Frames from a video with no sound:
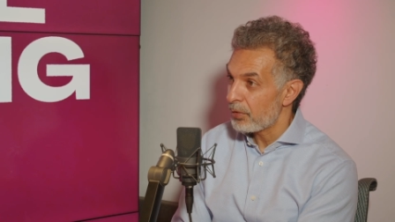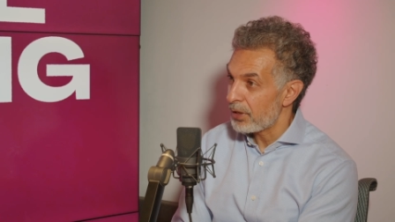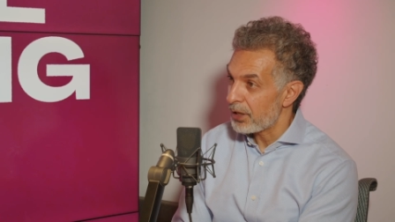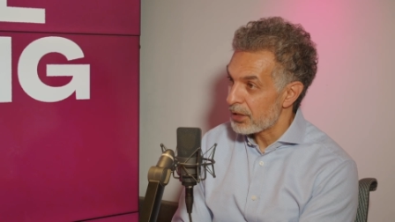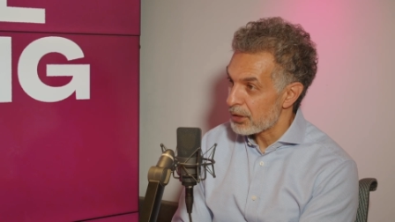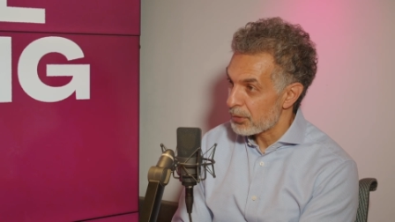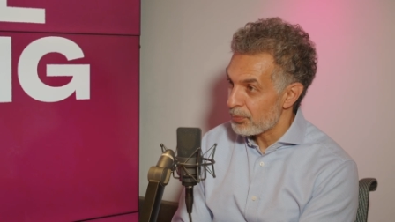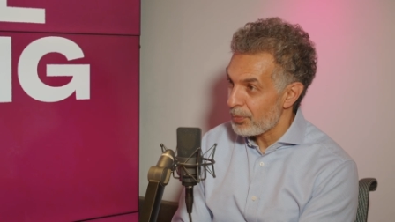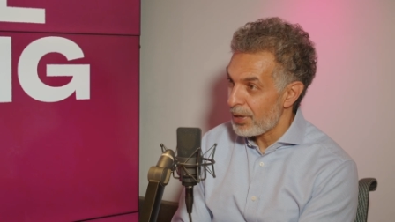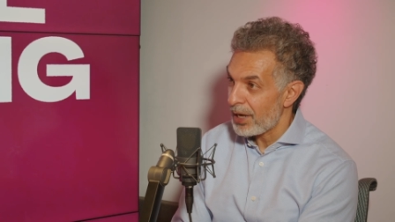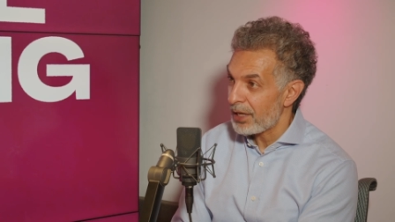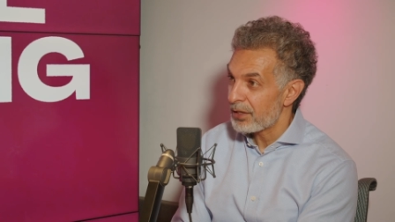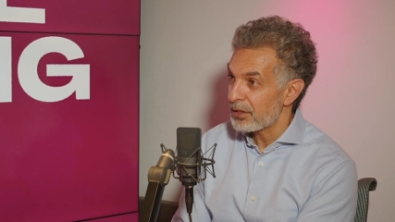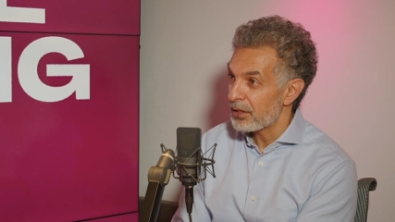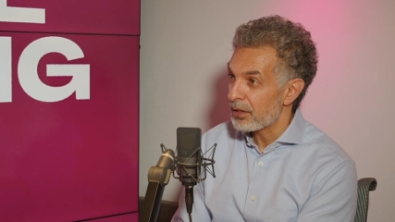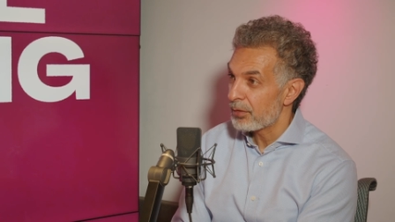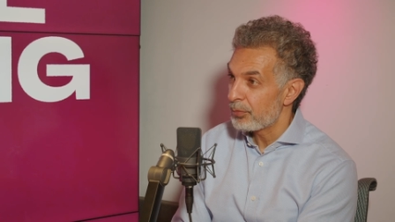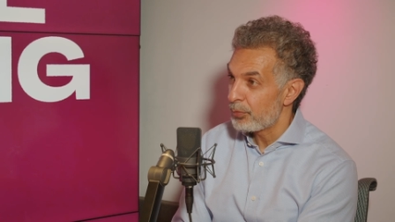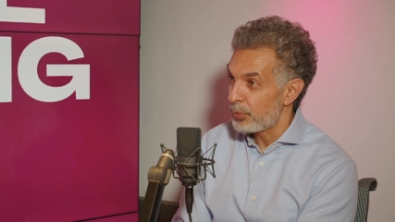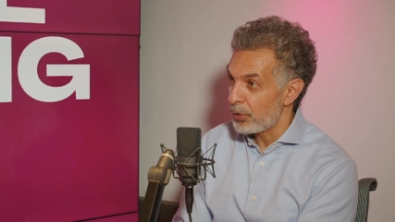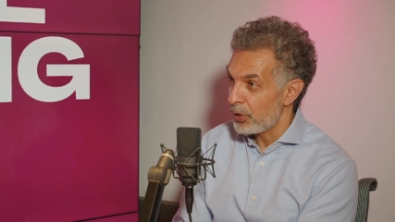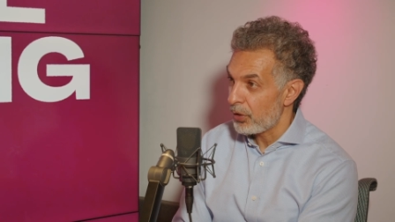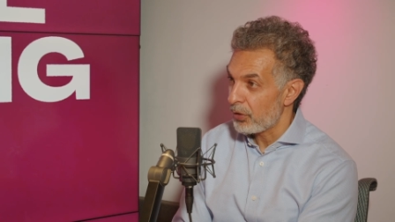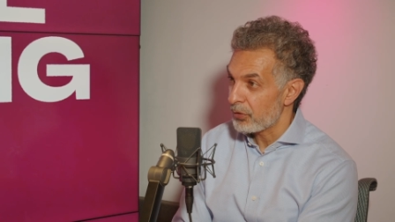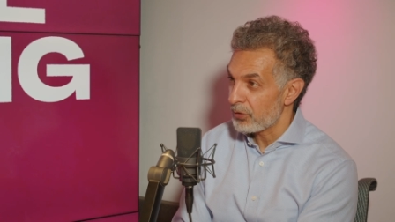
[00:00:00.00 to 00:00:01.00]
we
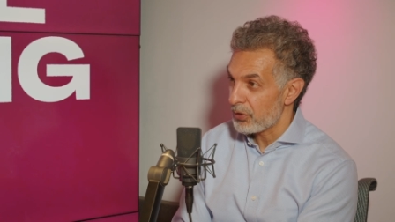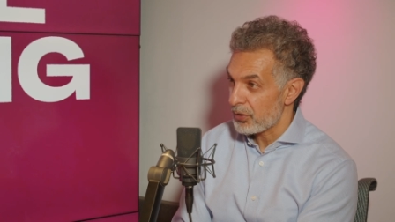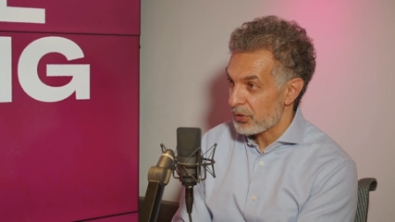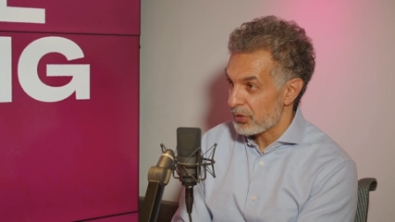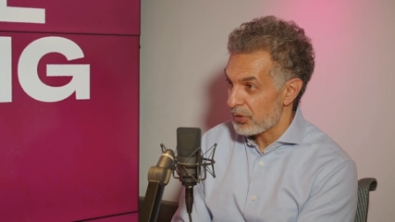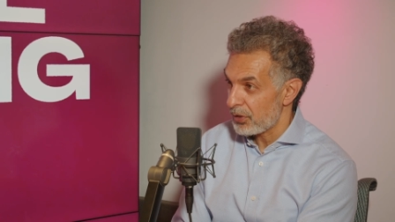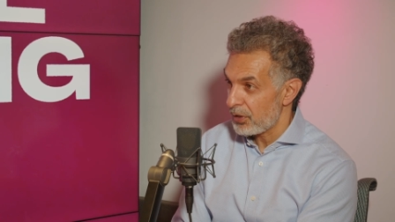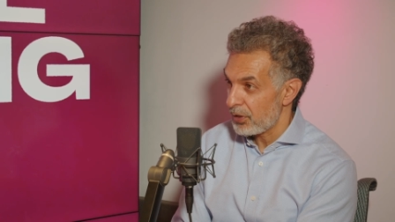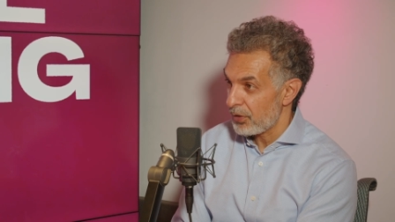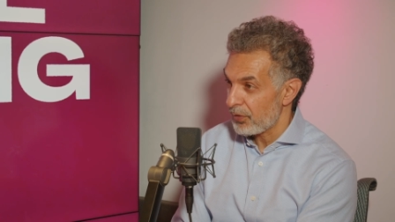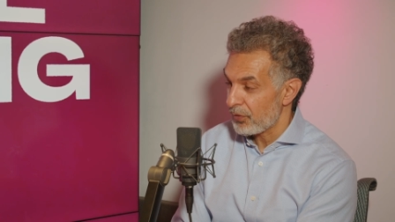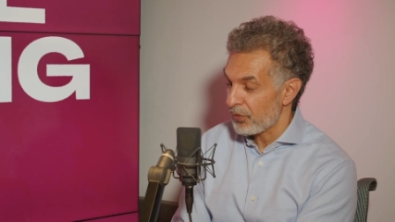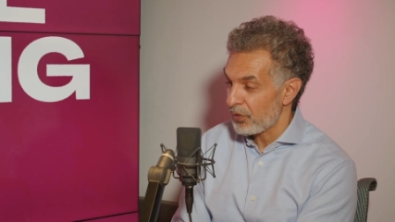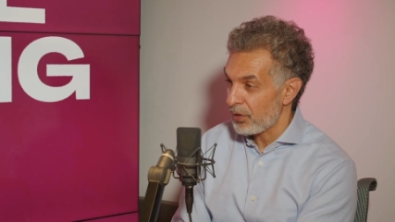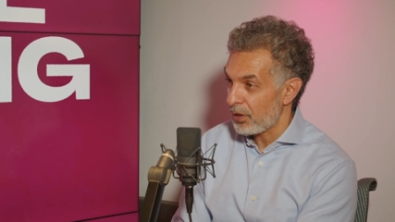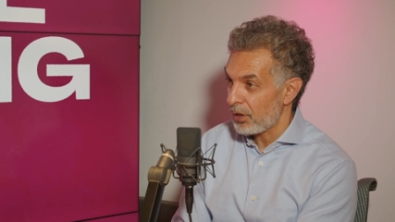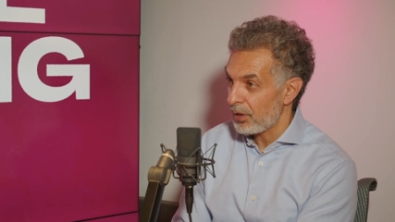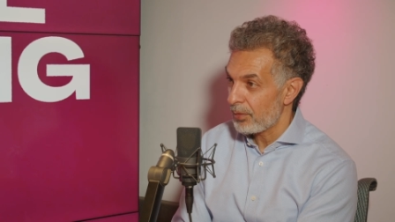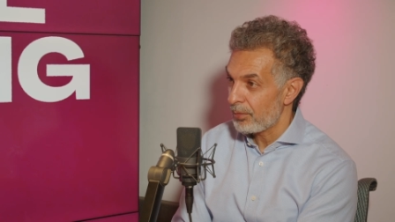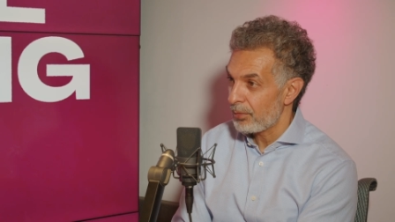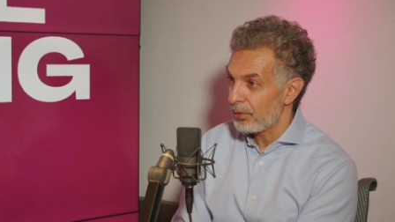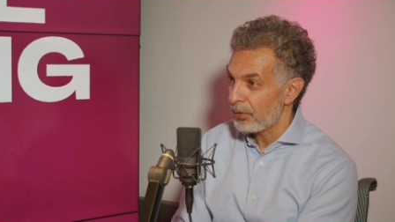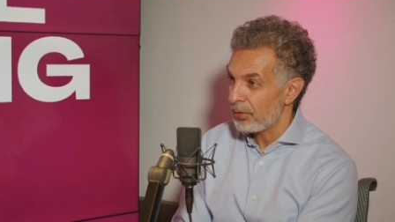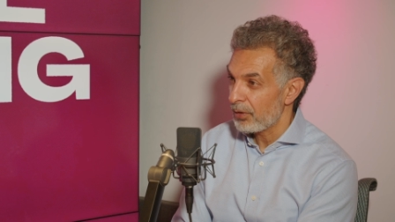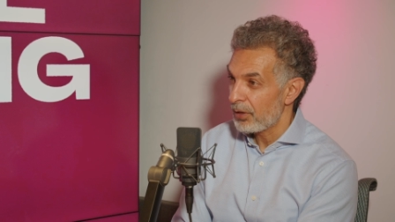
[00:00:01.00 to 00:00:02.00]
expanded beyond the city of
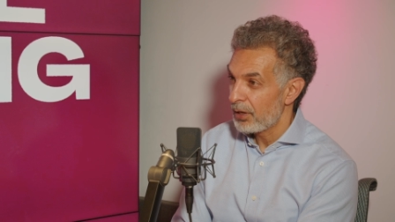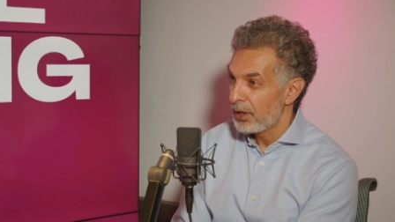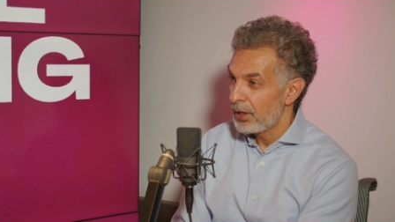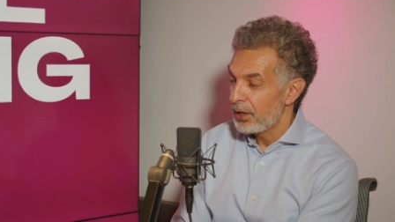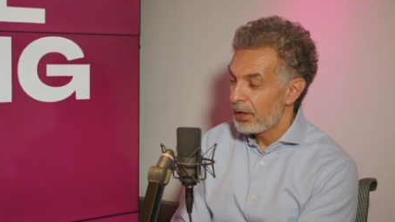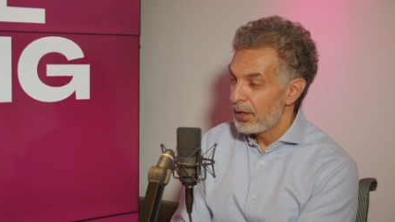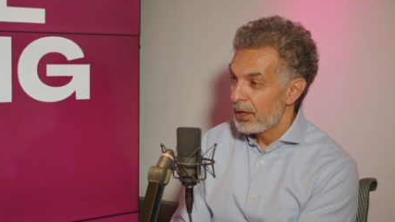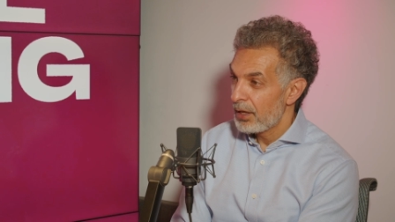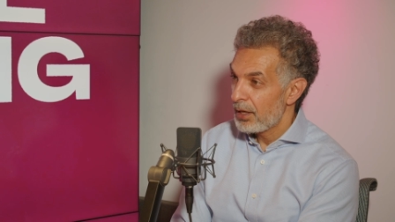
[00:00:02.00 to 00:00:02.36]
Kabul.